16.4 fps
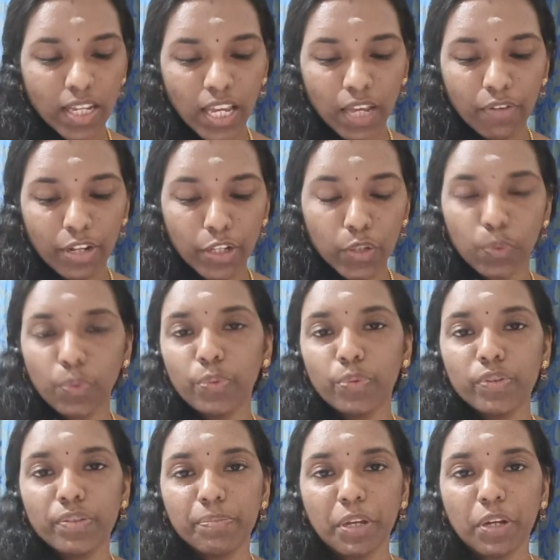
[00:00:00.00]
Even though,
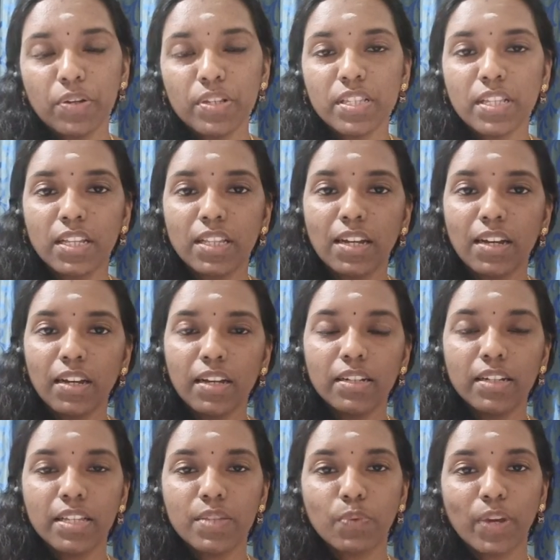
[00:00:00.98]
because
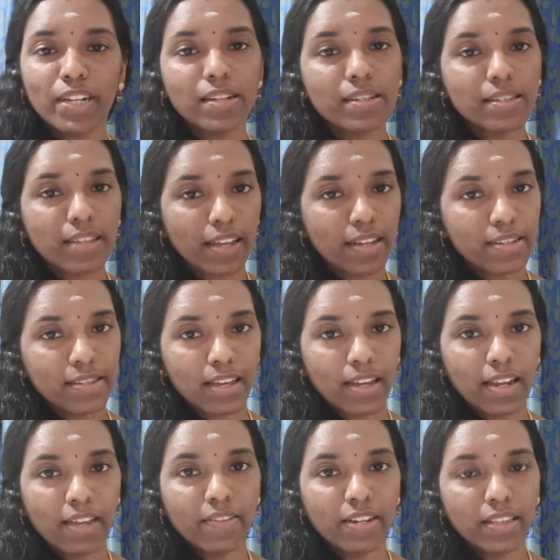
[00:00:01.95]
his vital signs
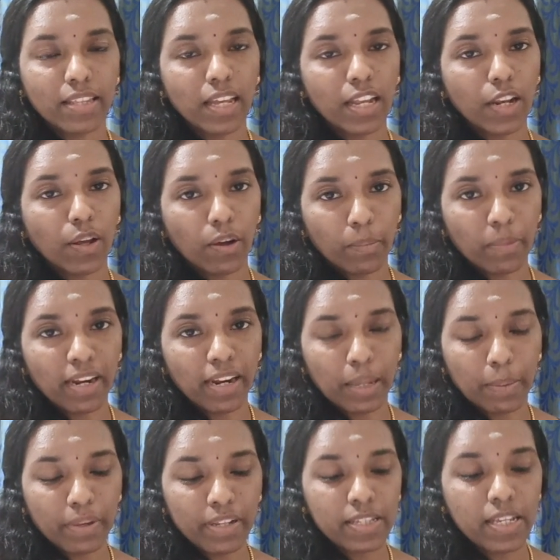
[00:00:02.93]
are everything in normal
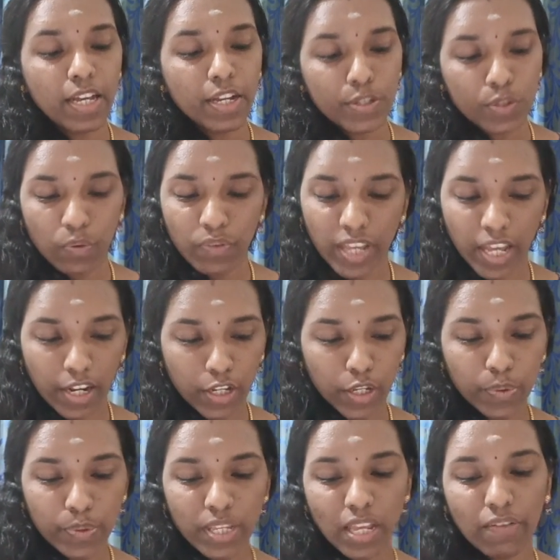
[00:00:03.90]
limits, so we
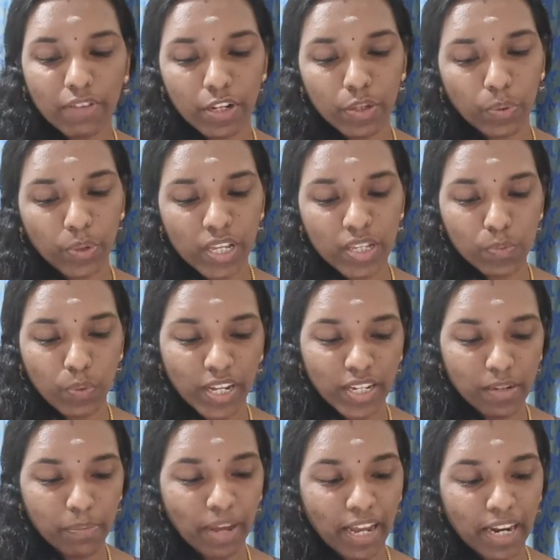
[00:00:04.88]
can use even though his
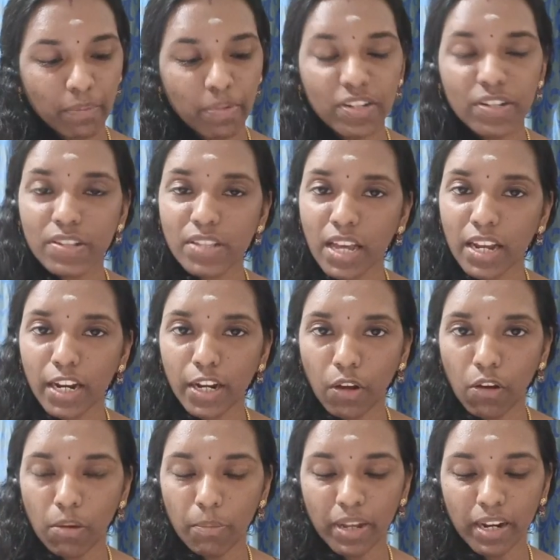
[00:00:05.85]
vital parameters are in
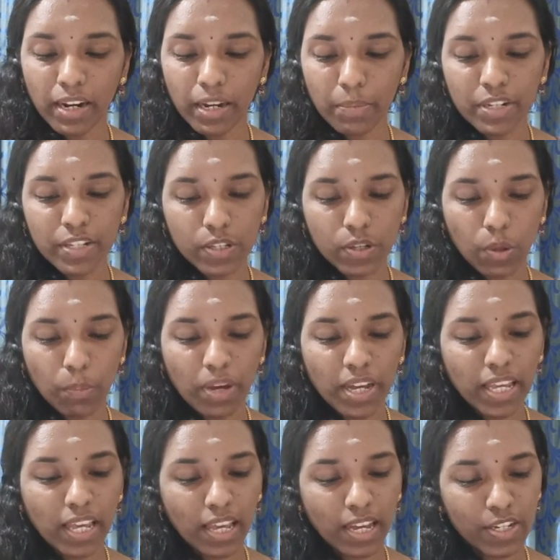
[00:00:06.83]
normal limits,
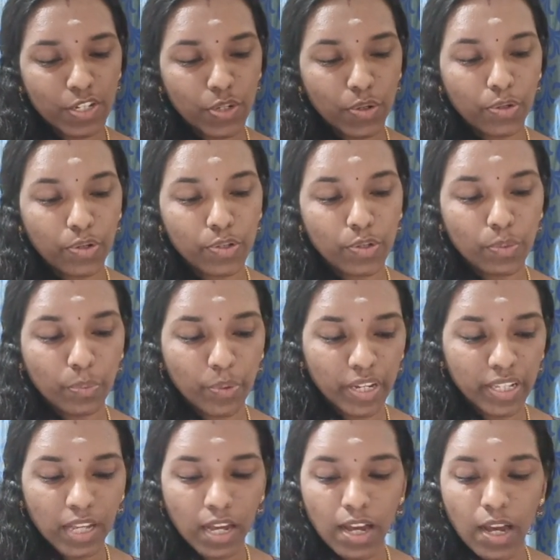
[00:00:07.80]
comma, he has shortness of
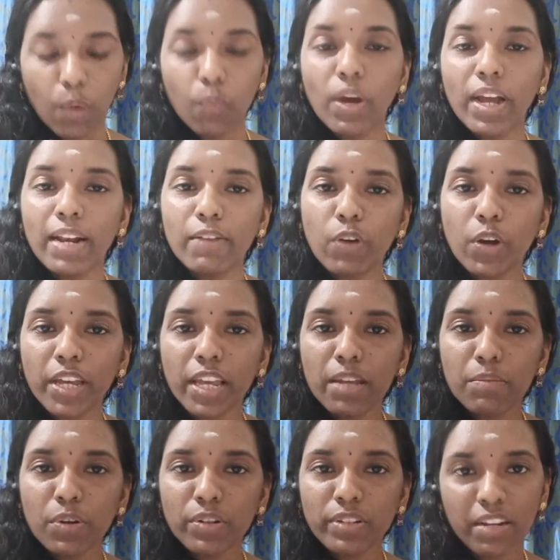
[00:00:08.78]
breath while
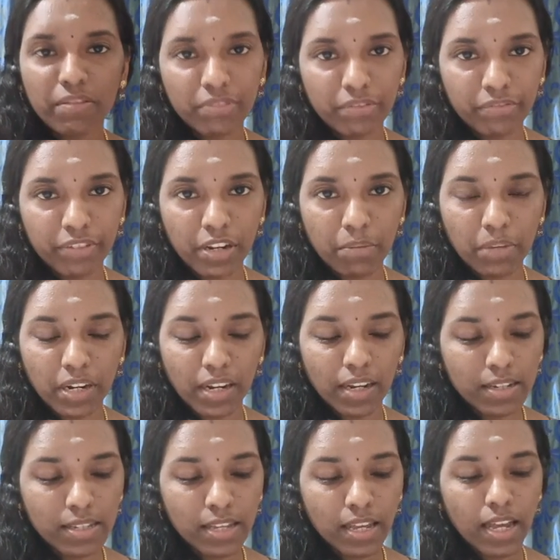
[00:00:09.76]
walking more than 15
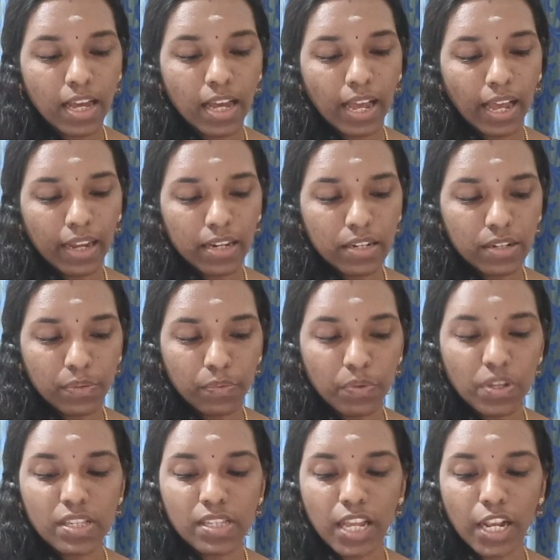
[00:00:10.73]
minutes and
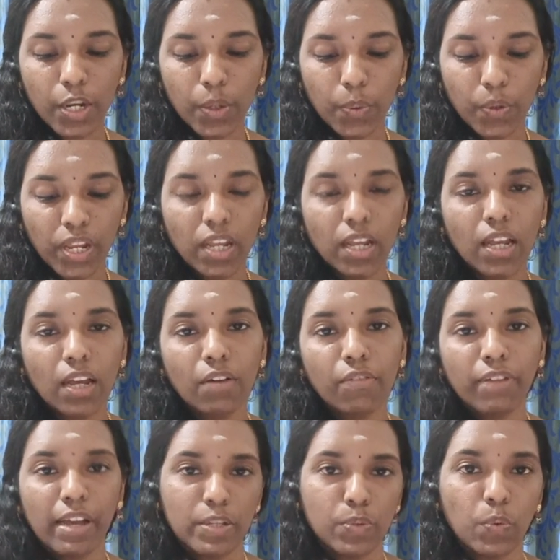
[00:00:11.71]
wheezing during
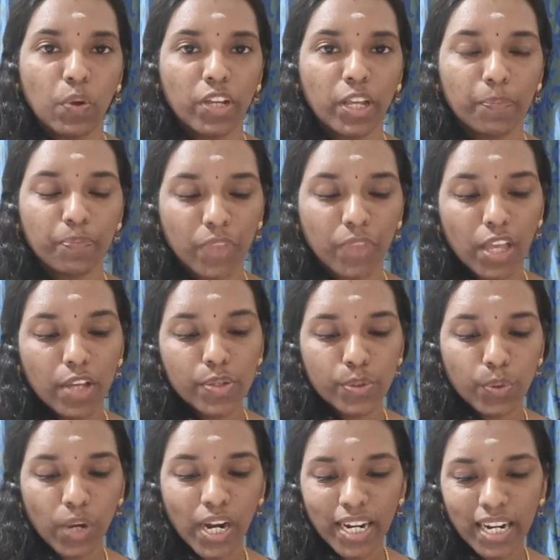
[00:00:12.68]
fast walking.
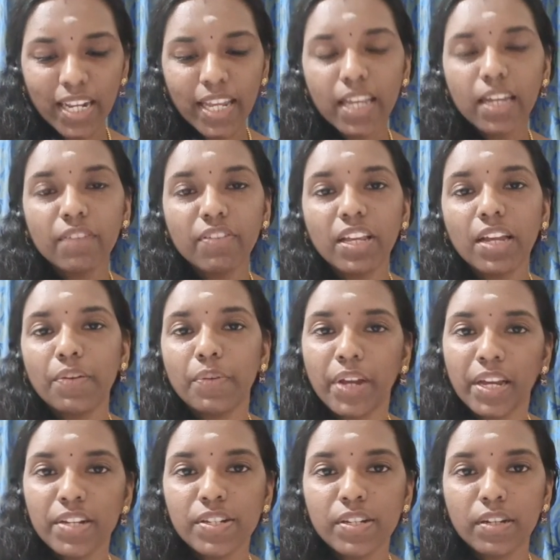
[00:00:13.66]
So until here we can
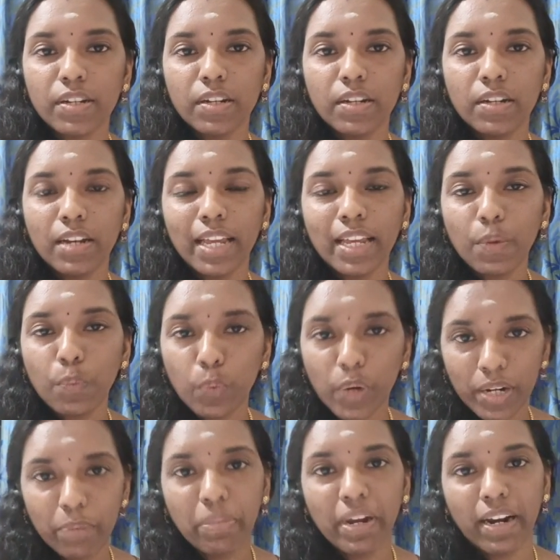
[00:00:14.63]
write like a
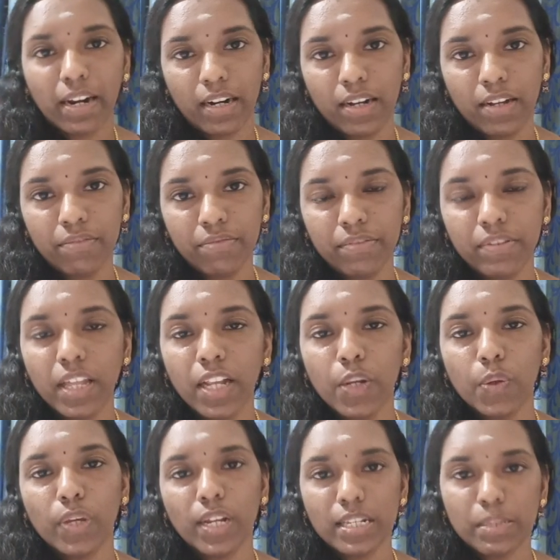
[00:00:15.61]
one paragraph,
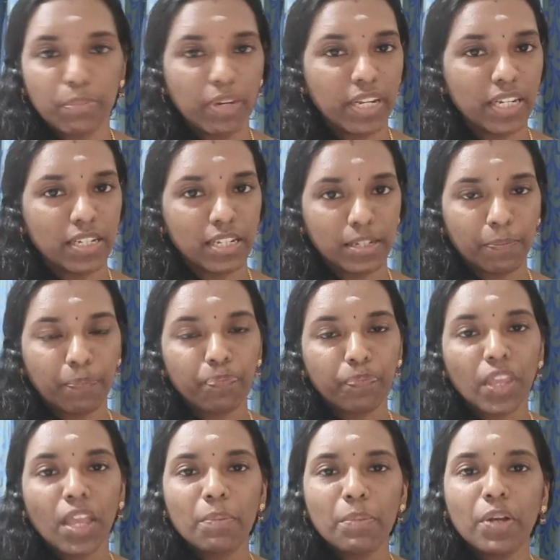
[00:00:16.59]
then you can split it,
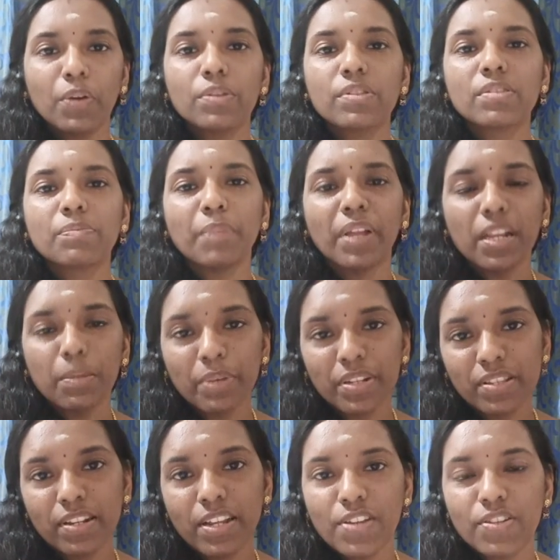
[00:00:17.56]
because many
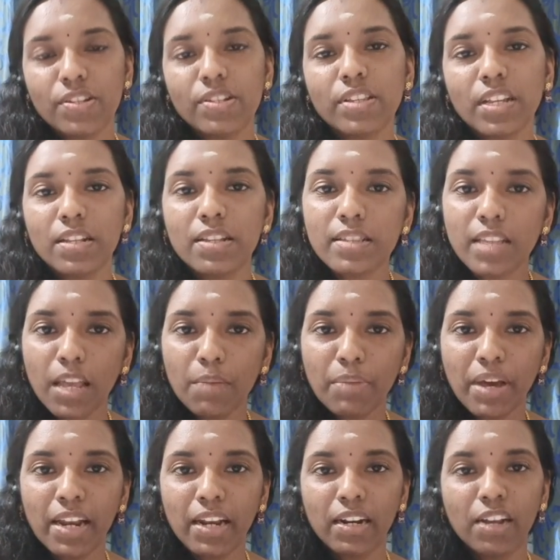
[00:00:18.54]
presentations in the
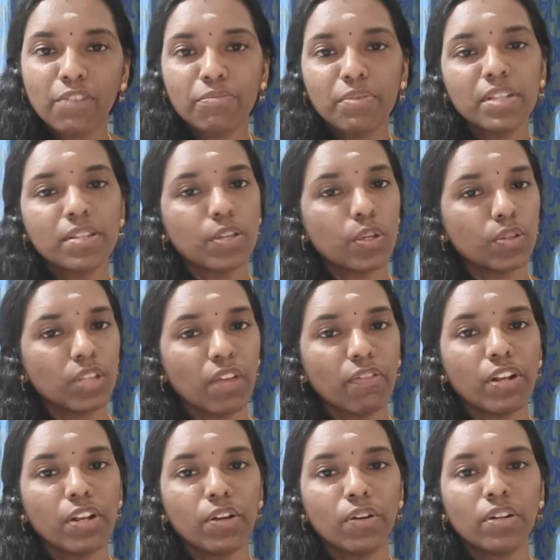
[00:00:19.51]
same paragraph means
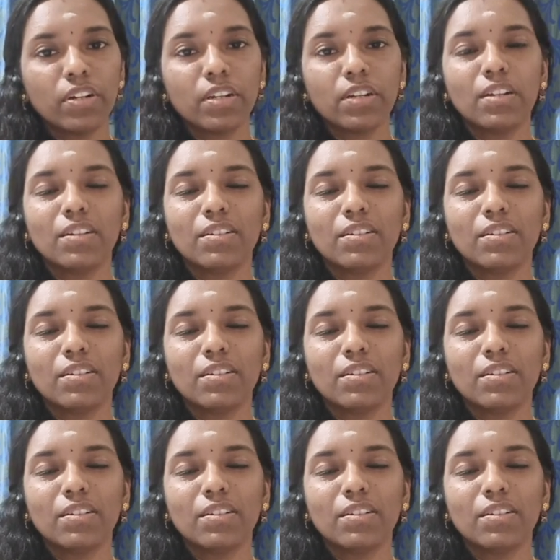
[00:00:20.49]
they will not